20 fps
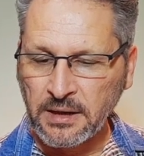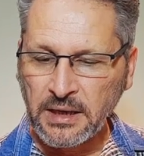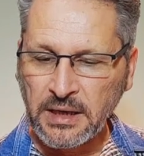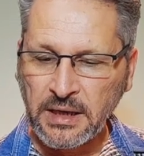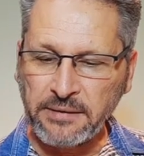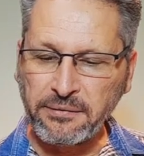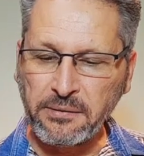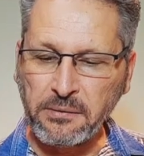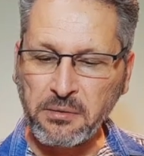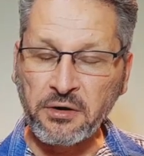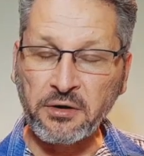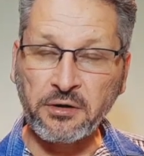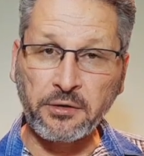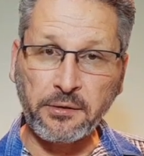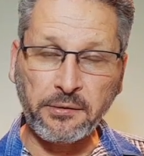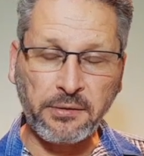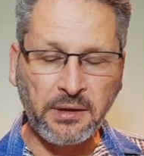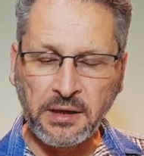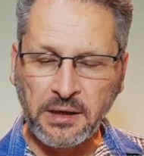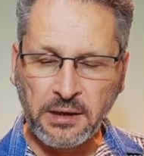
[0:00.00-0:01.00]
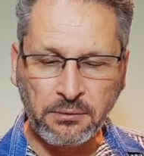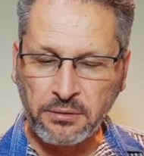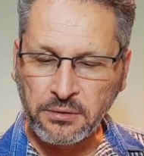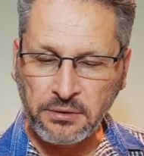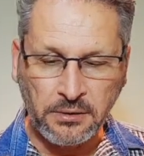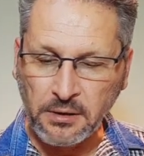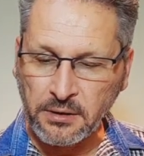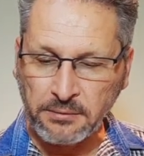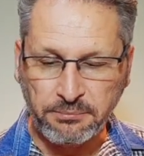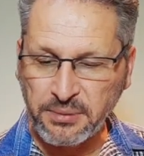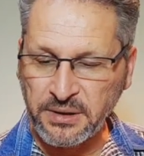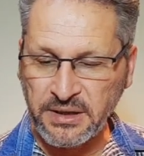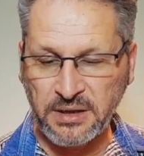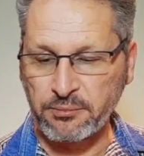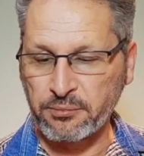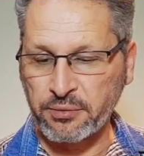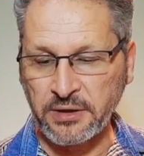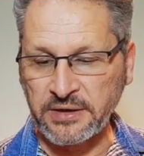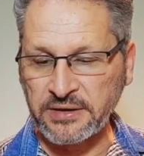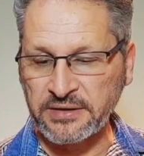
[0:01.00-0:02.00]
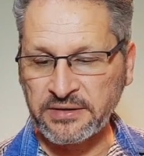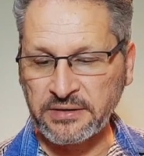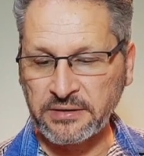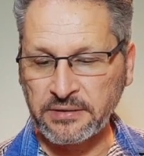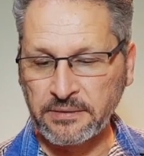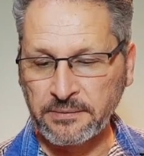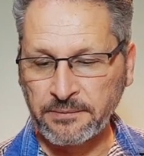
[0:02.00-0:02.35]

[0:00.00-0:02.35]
If he were on earth, he would not be a priest